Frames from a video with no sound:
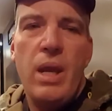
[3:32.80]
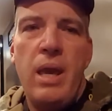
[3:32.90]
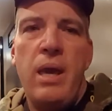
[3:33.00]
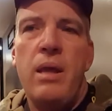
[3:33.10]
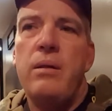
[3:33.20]

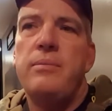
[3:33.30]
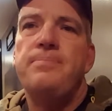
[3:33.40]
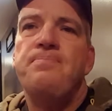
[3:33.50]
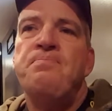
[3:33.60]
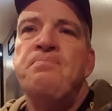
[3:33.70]

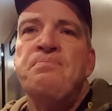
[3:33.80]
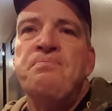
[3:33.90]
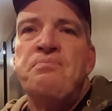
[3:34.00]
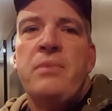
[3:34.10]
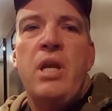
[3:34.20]
And,
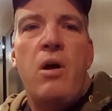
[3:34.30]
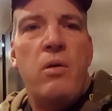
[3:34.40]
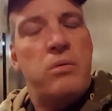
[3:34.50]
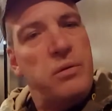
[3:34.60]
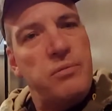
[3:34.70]

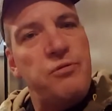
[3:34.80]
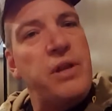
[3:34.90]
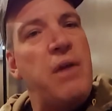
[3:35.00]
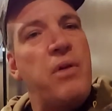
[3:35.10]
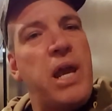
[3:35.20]

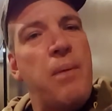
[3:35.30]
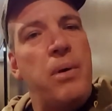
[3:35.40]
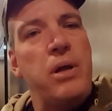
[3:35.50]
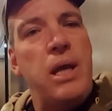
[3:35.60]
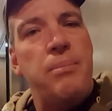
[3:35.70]
flavor kept
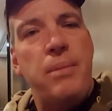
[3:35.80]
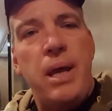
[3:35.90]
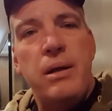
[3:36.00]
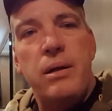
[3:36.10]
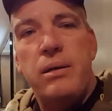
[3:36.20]
on getting
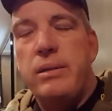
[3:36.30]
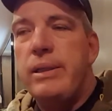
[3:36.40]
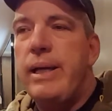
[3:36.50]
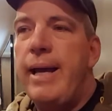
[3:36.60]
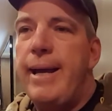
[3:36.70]
better.
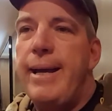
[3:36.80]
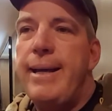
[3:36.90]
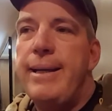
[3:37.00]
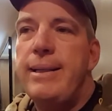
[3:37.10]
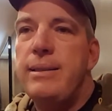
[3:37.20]

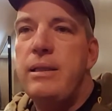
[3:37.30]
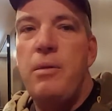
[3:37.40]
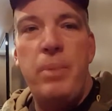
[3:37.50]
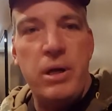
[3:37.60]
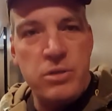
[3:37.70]
And the
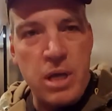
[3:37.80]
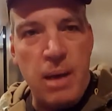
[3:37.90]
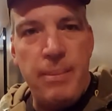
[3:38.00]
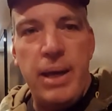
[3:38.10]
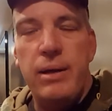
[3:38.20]
beers
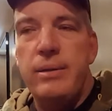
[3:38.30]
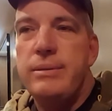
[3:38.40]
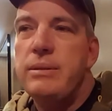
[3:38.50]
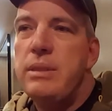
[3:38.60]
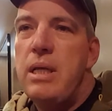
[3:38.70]
got better.
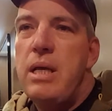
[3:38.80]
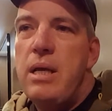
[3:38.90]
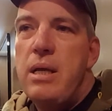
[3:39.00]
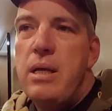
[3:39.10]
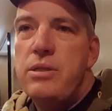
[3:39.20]

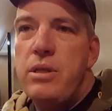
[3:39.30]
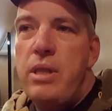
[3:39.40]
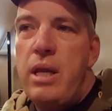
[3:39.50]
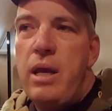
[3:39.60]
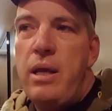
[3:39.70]
So
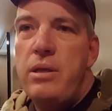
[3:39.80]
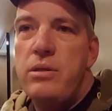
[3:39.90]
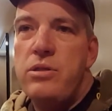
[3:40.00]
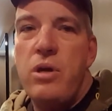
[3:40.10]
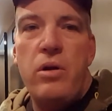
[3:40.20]
then I
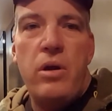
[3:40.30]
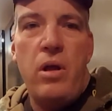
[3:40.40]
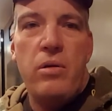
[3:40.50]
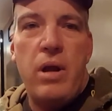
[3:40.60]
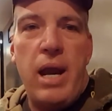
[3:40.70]
started
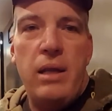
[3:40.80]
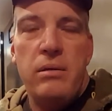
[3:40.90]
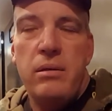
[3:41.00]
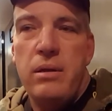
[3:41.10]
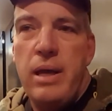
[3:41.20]
all
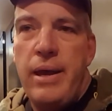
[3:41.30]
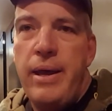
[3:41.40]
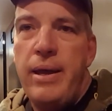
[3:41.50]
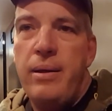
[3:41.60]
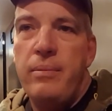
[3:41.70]
grain,
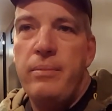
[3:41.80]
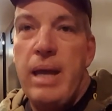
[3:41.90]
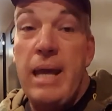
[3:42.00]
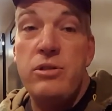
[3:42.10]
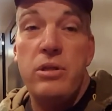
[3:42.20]

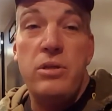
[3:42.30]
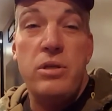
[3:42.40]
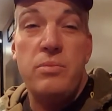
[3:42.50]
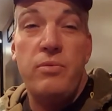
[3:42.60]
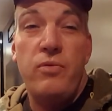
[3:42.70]
actually
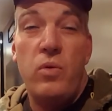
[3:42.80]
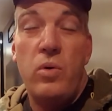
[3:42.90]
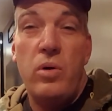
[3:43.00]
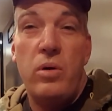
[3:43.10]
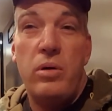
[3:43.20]
just
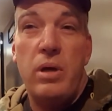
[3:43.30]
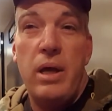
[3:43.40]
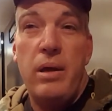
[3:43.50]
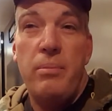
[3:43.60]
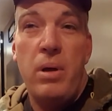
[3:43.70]

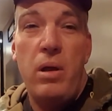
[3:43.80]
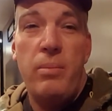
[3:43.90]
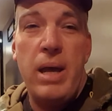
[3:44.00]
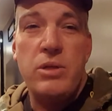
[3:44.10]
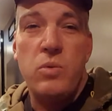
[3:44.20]
before Paul
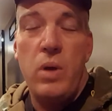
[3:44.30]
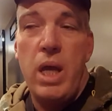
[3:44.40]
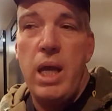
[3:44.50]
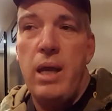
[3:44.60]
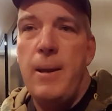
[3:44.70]
passed away.